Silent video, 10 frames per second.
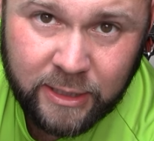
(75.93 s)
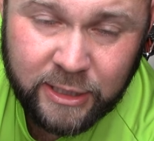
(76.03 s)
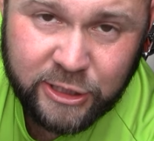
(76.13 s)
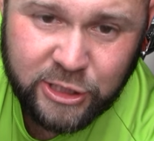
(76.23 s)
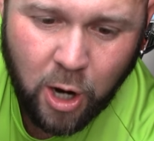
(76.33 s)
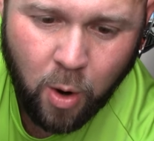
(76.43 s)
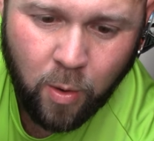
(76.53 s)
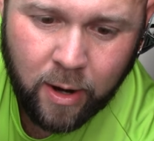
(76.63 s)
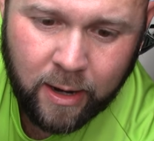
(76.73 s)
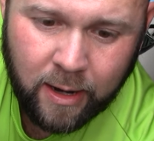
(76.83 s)

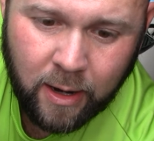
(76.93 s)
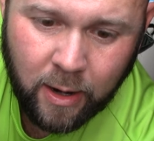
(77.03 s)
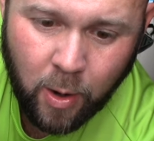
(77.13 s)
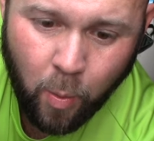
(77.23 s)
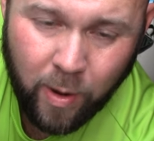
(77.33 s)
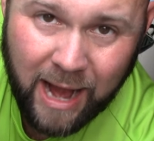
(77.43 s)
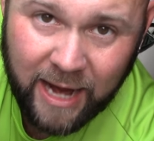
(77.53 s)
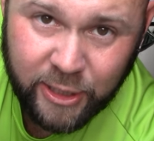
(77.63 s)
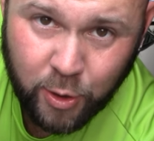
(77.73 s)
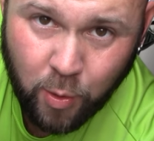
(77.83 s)
So when I
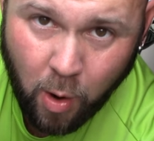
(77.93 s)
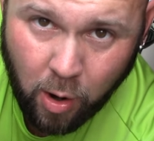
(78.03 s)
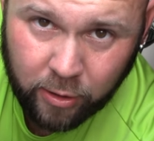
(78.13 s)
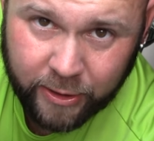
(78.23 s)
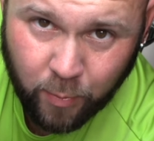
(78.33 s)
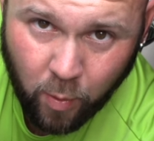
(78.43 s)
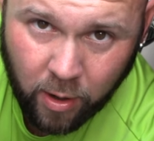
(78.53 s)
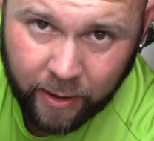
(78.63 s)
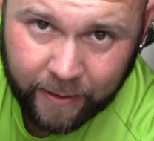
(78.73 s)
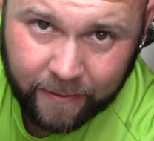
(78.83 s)
do
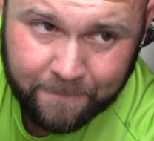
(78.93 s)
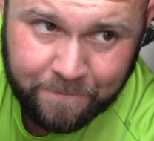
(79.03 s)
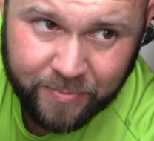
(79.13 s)
all-in-one,